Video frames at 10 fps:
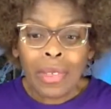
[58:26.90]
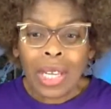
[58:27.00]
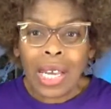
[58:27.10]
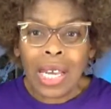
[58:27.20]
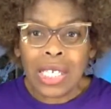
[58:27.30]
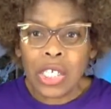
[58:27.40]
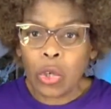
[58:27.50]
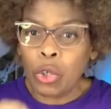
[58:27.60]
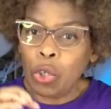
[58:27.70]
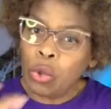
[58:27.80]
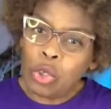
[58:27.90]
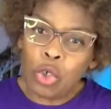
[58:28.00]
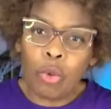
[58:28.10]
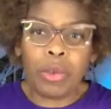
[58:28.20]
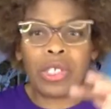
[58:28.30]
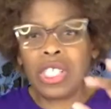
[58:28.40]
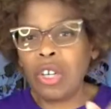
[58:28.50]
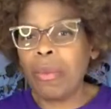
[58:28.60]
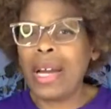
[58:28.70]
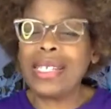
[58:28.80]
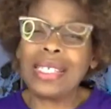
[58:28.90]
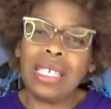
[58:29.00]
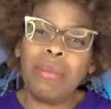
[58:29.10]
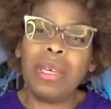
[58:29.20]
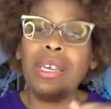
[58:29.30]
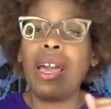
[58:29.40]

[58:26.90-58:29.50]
And so YouTube, you still might see me,